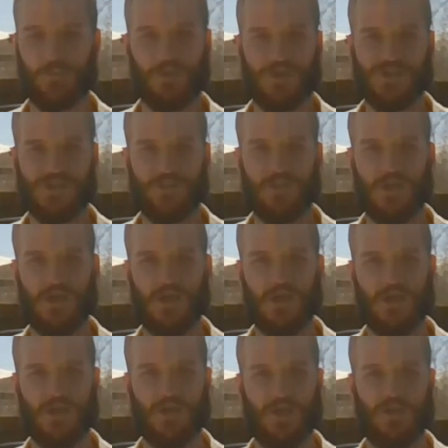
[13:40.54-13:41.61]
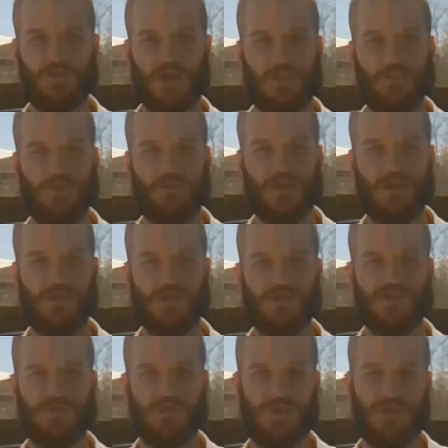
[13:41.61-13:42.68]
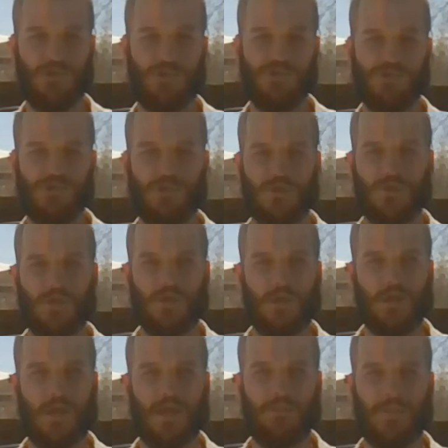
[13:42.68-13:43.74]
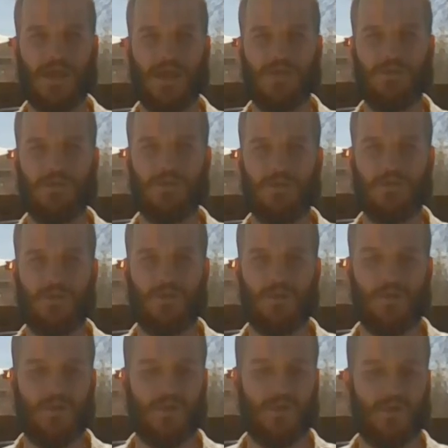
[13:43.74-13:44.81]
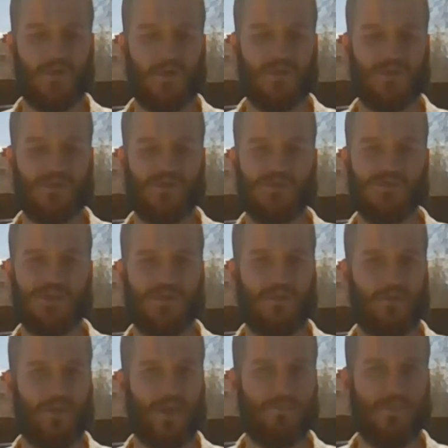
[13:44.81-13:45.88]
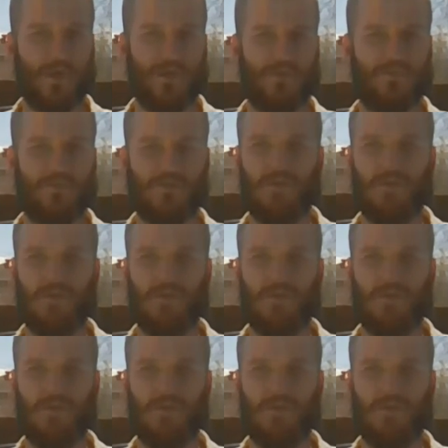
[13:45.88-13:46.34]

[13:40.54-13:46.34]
prism, you get a rainbow of colors, so hues. And man, it's also a light man.